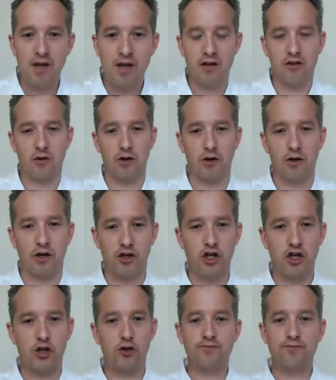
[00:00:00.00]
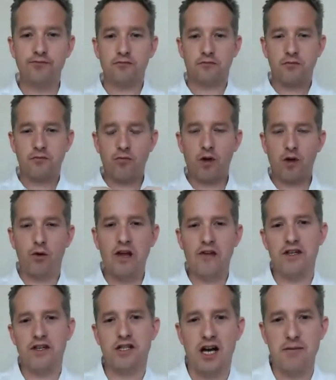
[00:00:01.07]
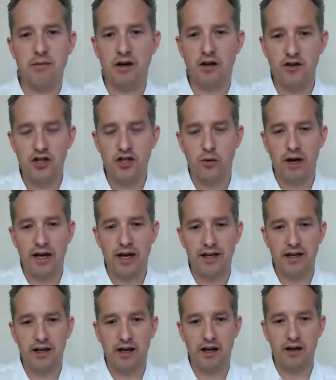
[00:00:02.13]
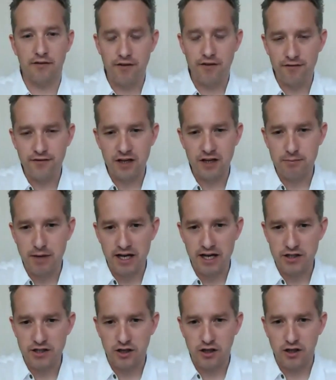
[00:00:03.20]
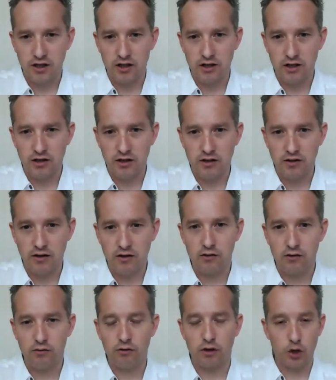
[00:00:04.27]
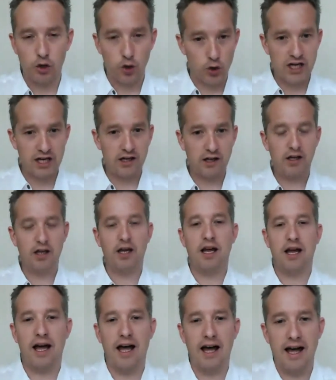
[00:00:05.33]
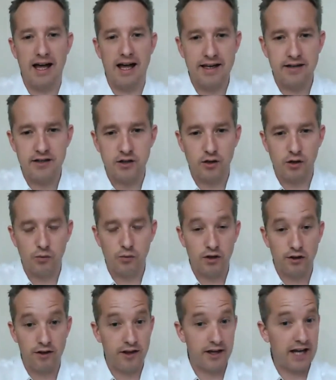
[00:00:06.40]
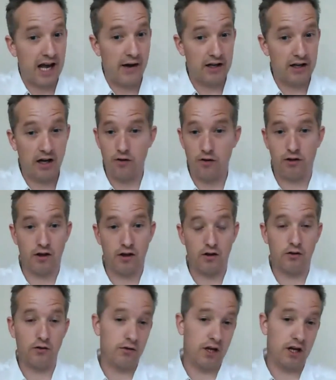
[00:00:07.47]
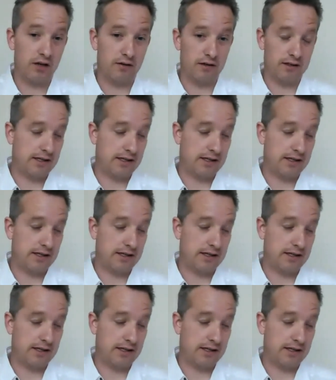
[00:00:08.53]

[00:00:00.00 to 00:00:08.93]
So I'm going to do, within this time, I'm going to do a 15-minute recording, and we'll see how it goes. So, you know,